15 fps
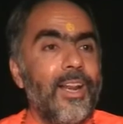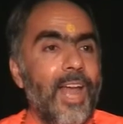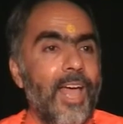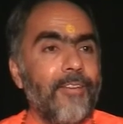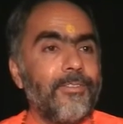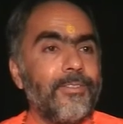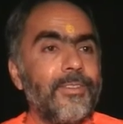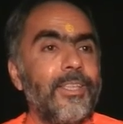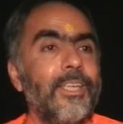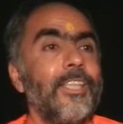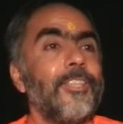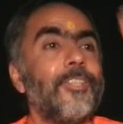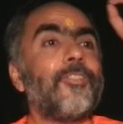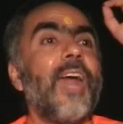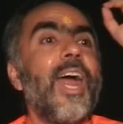life.
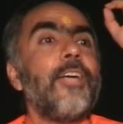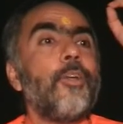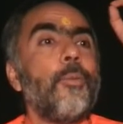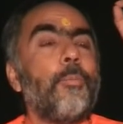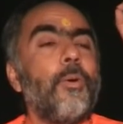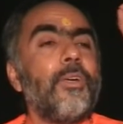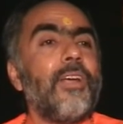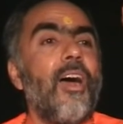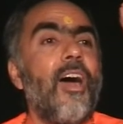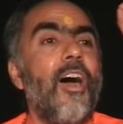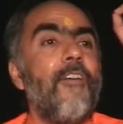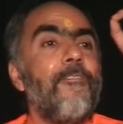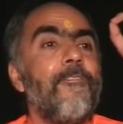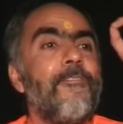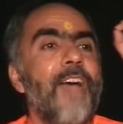Try to put
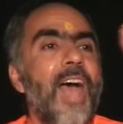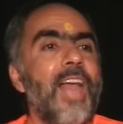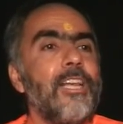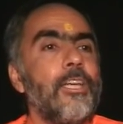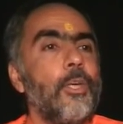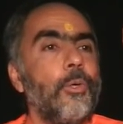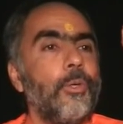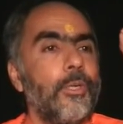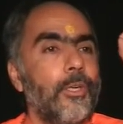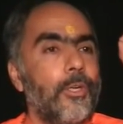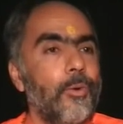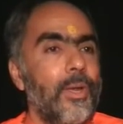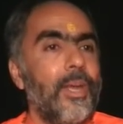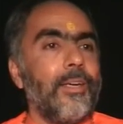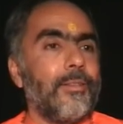a value
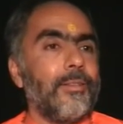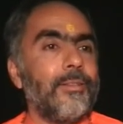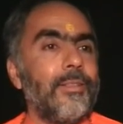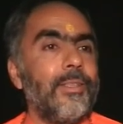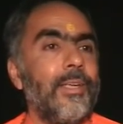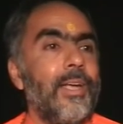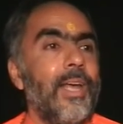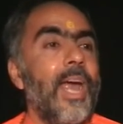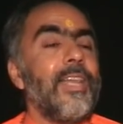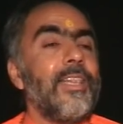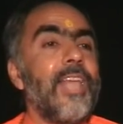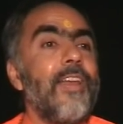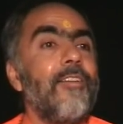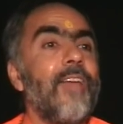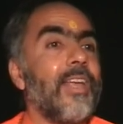to it and
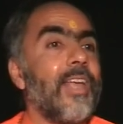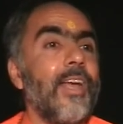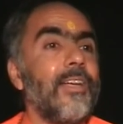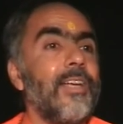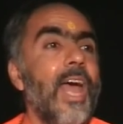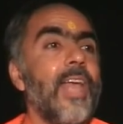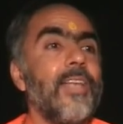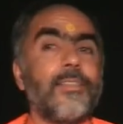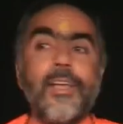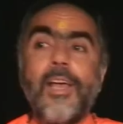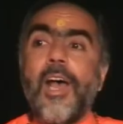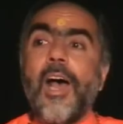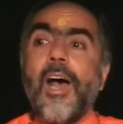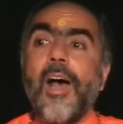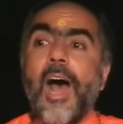then recognize
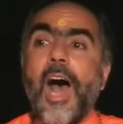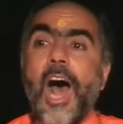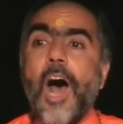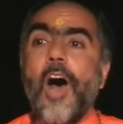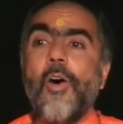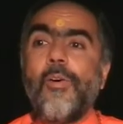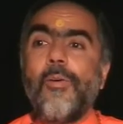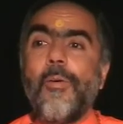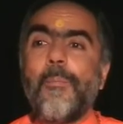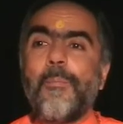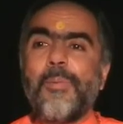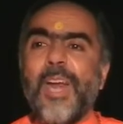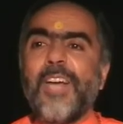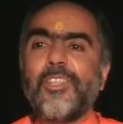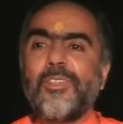how
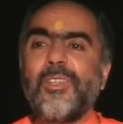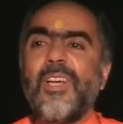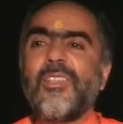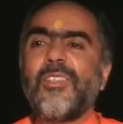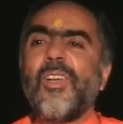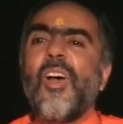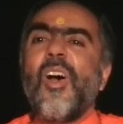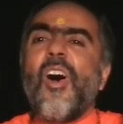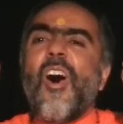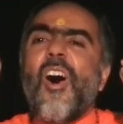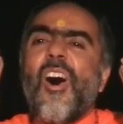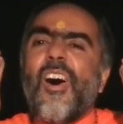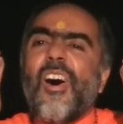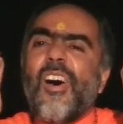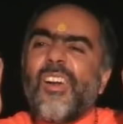precious
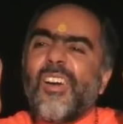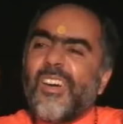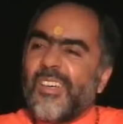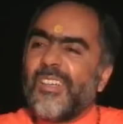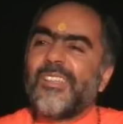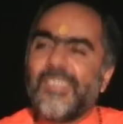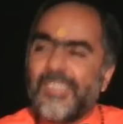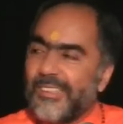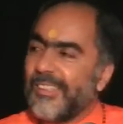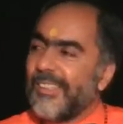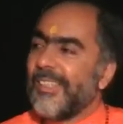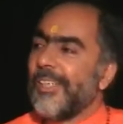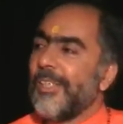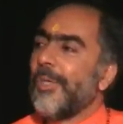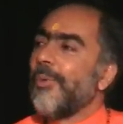or
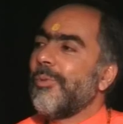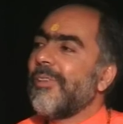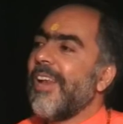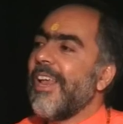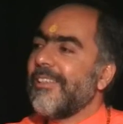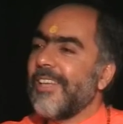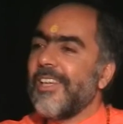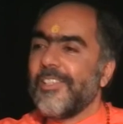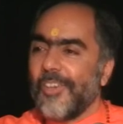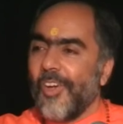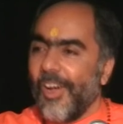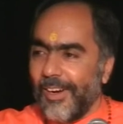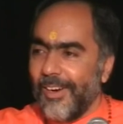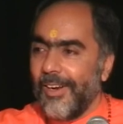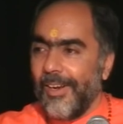useless is
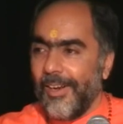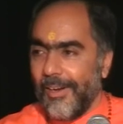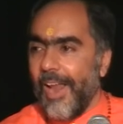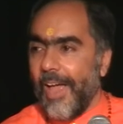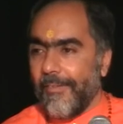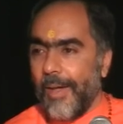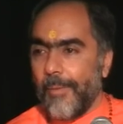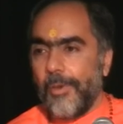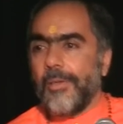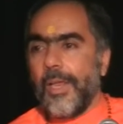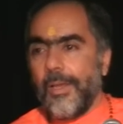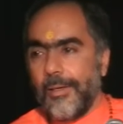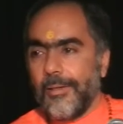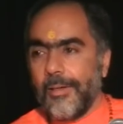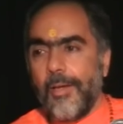your life. I'm not
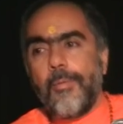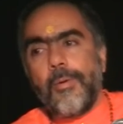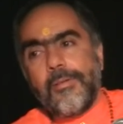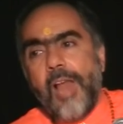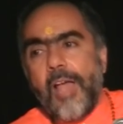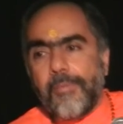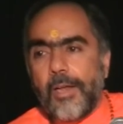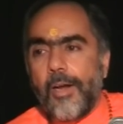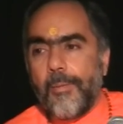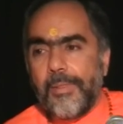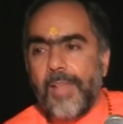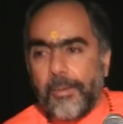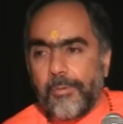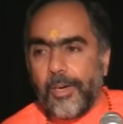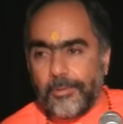saying everybody's life cannot
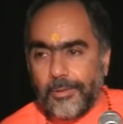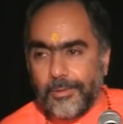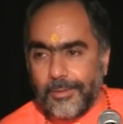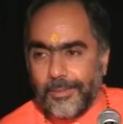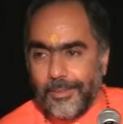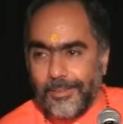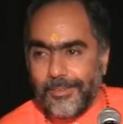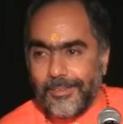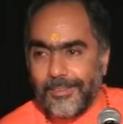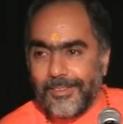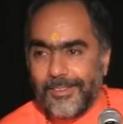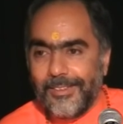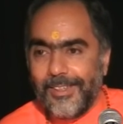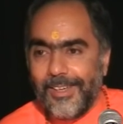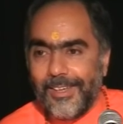be that precious, is it?
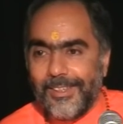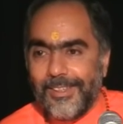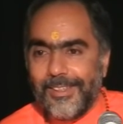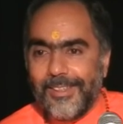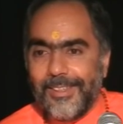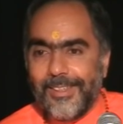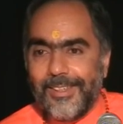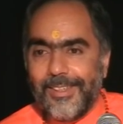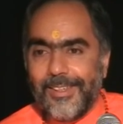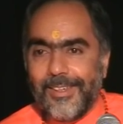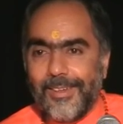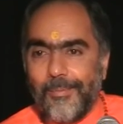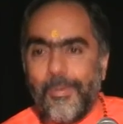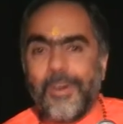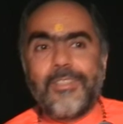Yeah.
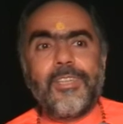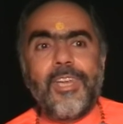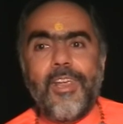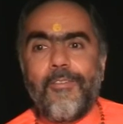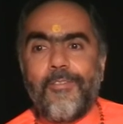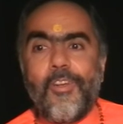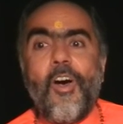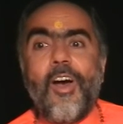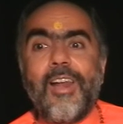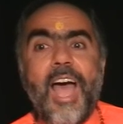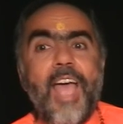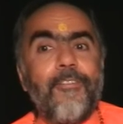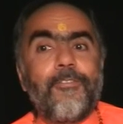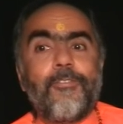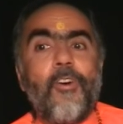But see if your
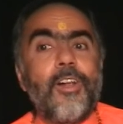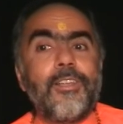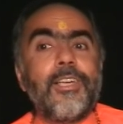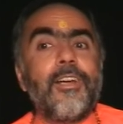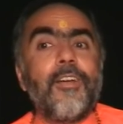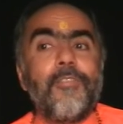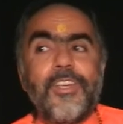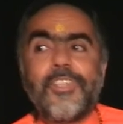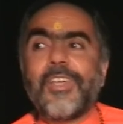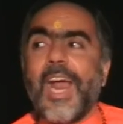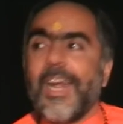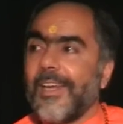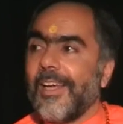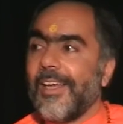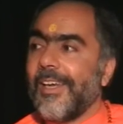life falls under which
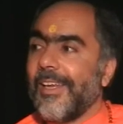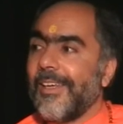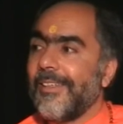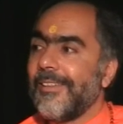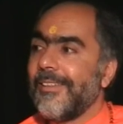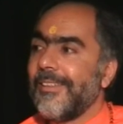category.